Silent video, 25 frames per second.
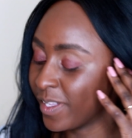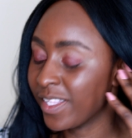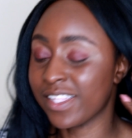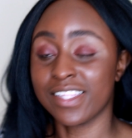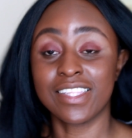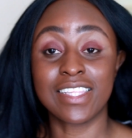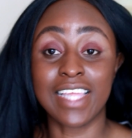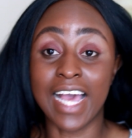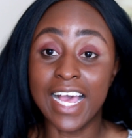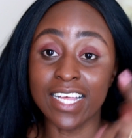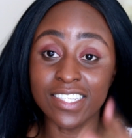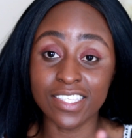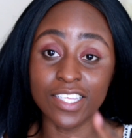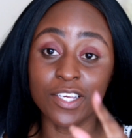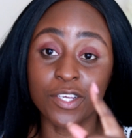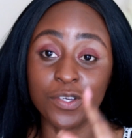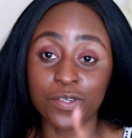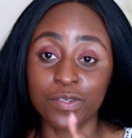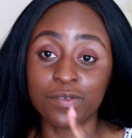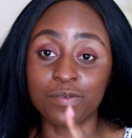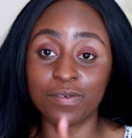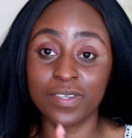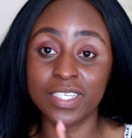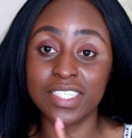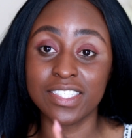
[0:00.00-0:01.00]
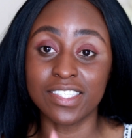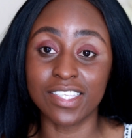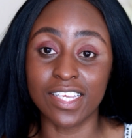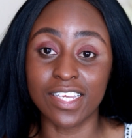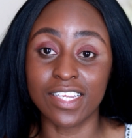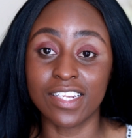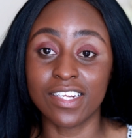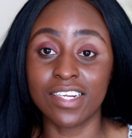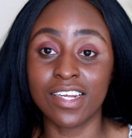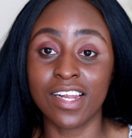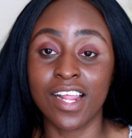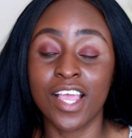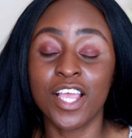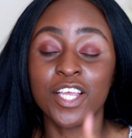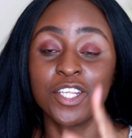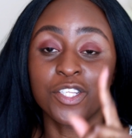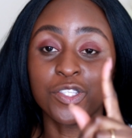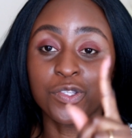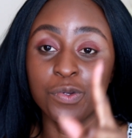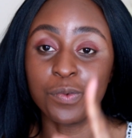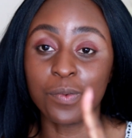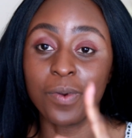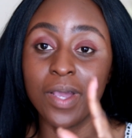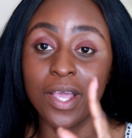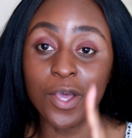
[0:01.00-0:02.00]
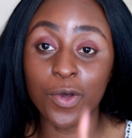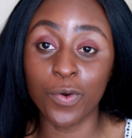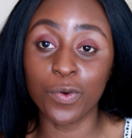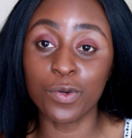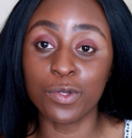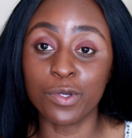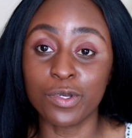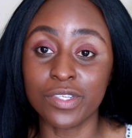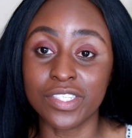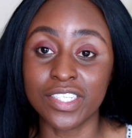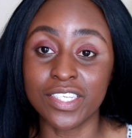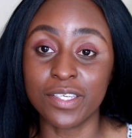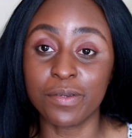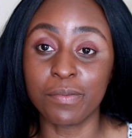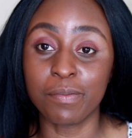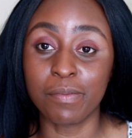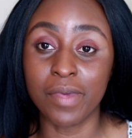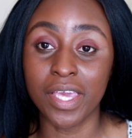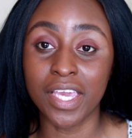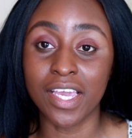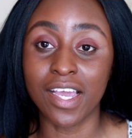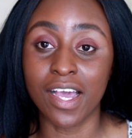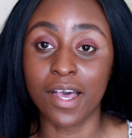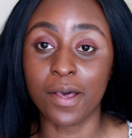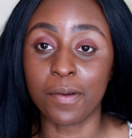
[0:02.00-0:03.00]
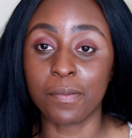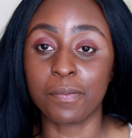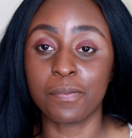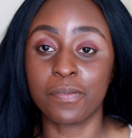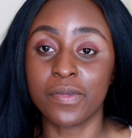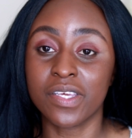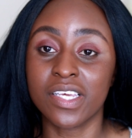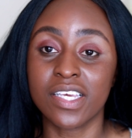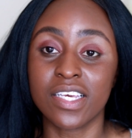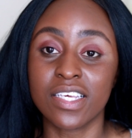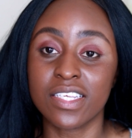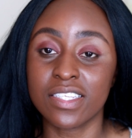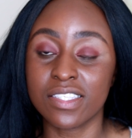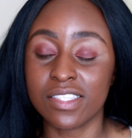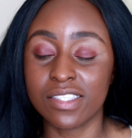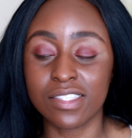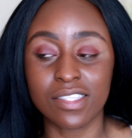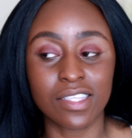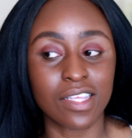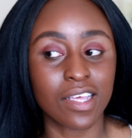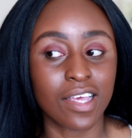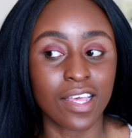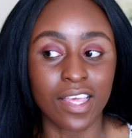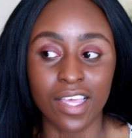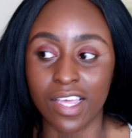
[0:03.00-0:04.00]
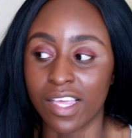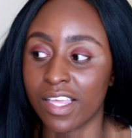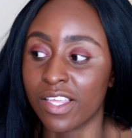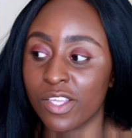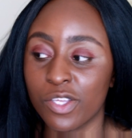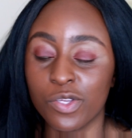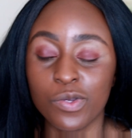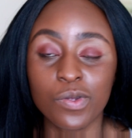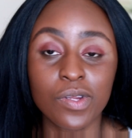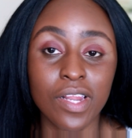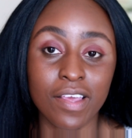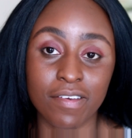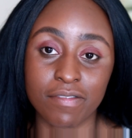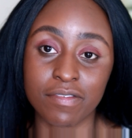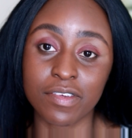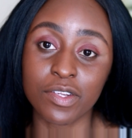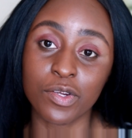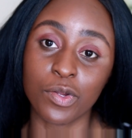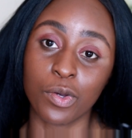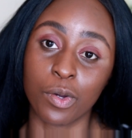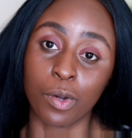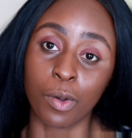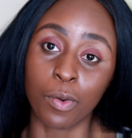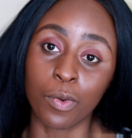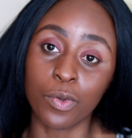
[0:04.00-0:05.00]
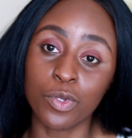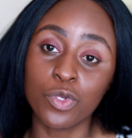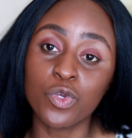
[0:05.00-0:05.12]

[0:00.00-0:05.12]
That's a good reason to wear all your cheap makeup, because you never know